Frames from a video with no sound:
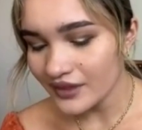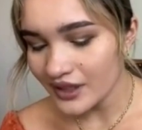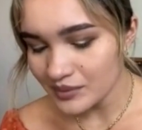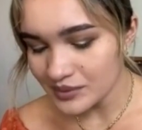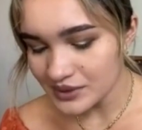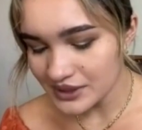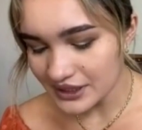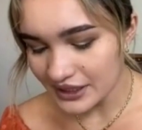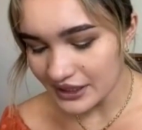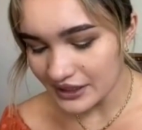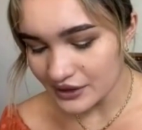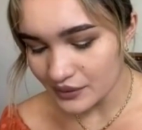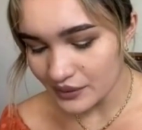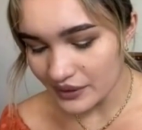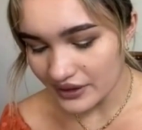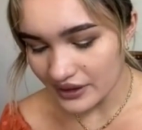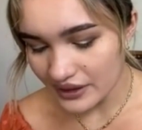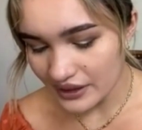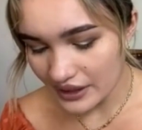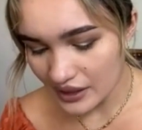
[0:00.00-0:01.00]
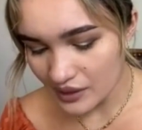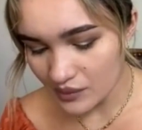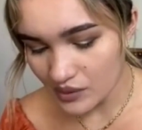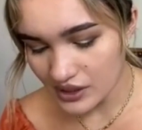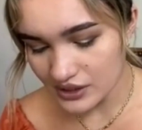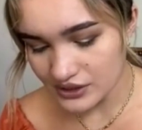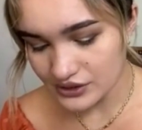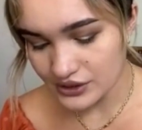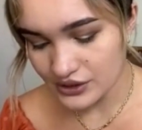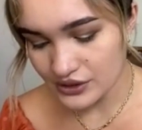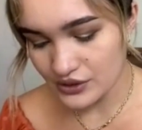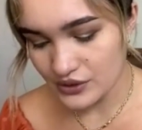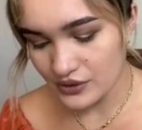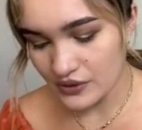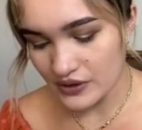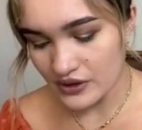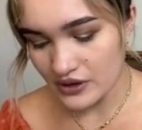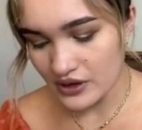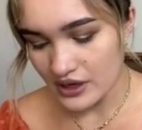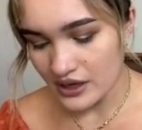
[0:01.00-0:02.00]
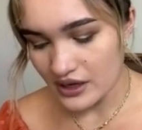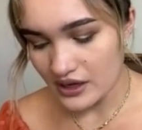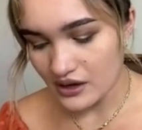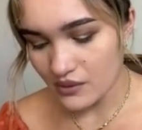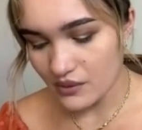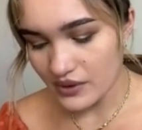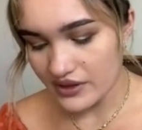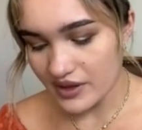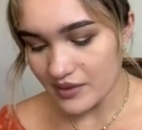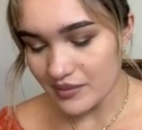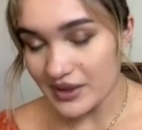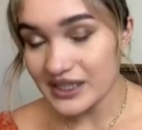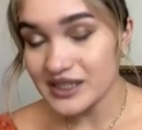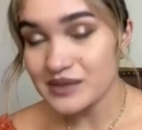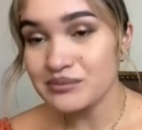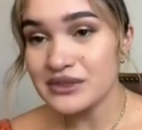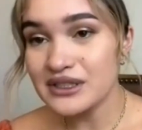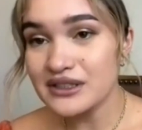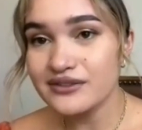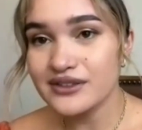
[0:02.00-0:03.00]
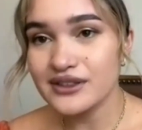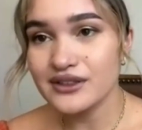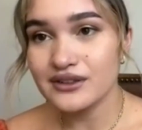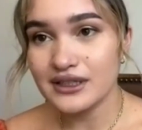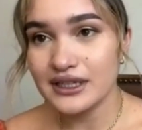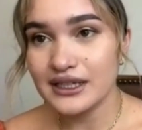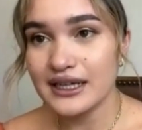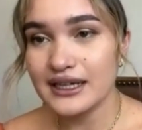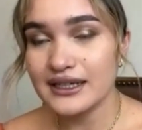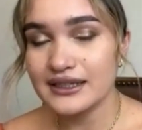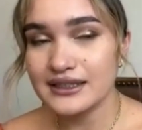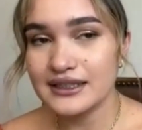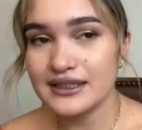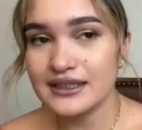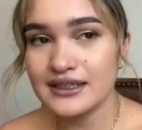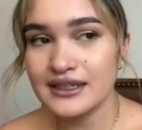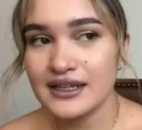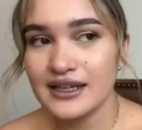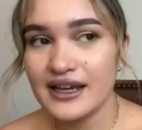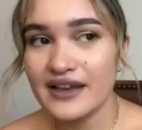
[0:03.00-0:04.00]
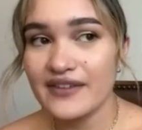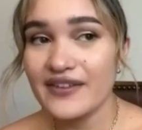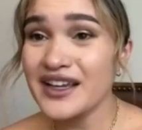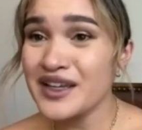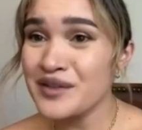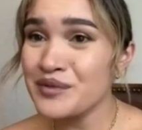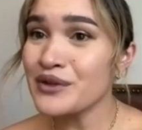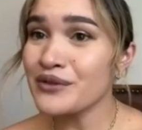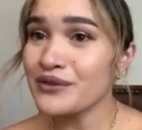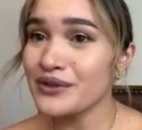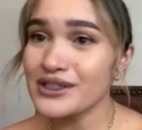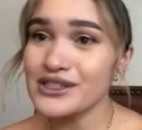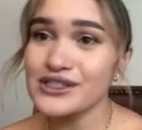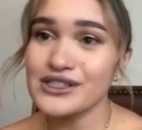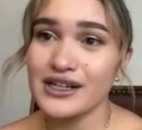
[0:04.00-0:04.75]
I'm singing it the way that I want to and in a way that makes me feel connected. And that can be really